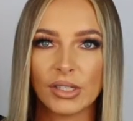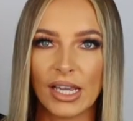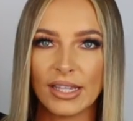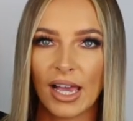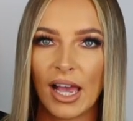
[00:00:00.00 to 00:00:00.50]

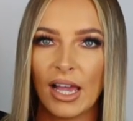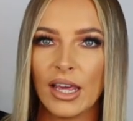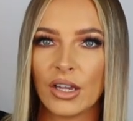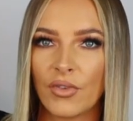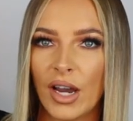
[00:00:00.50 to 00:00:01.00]

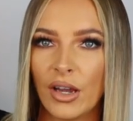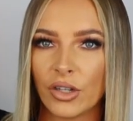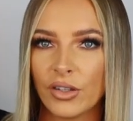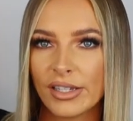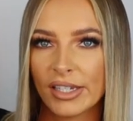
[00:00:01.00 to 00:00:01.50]
detailing round
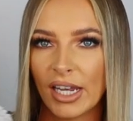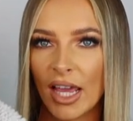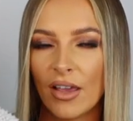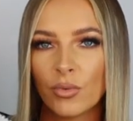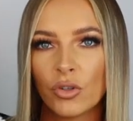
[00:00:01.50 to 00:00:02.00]
on the
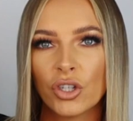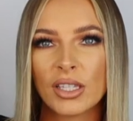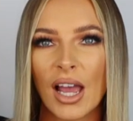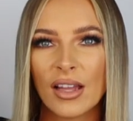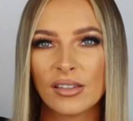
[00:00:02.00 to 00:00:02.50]
sleeves, which
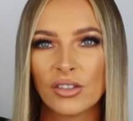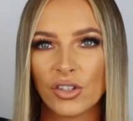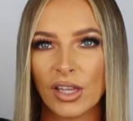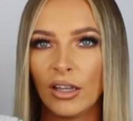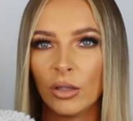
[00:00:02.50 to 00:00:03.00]
just adds
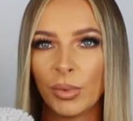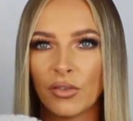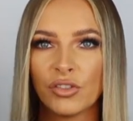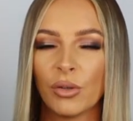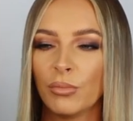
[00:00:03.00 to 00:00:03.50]
just a little bit
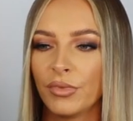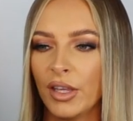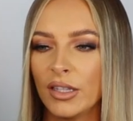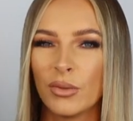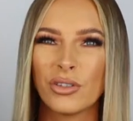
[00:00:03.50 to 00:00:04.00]
of
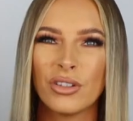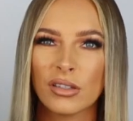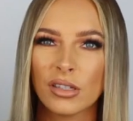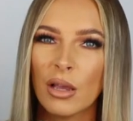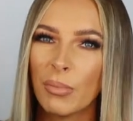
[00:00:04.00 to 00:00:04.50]
something, so it's
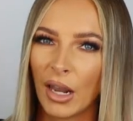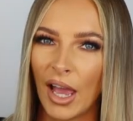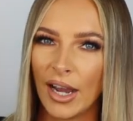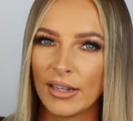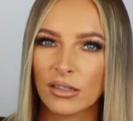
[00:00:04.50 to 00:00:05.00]
not so
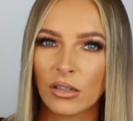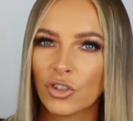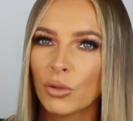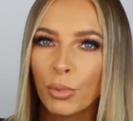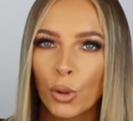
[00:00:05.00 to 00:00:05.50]
plain. It's not
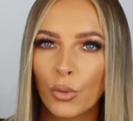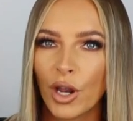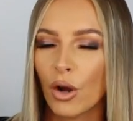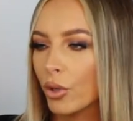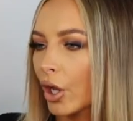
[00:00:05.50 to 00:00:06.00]
just a boring
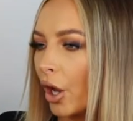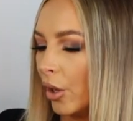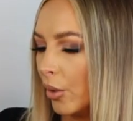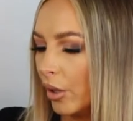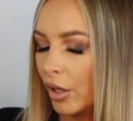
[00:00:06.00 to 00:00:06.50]
old
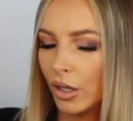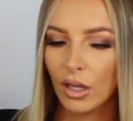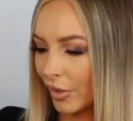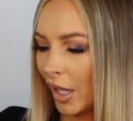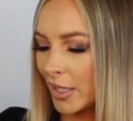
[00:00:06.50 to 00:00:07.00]
coat.
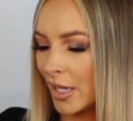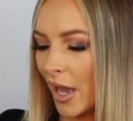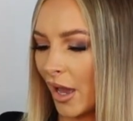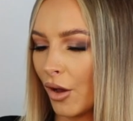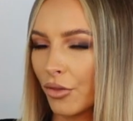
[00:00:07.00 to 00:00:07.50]
And
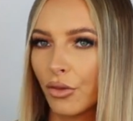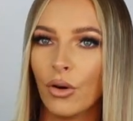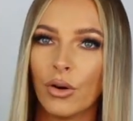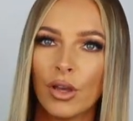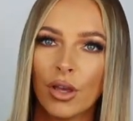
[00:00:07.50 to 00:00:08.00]
yeah, I
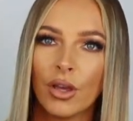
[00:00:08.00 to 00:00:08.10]
thought,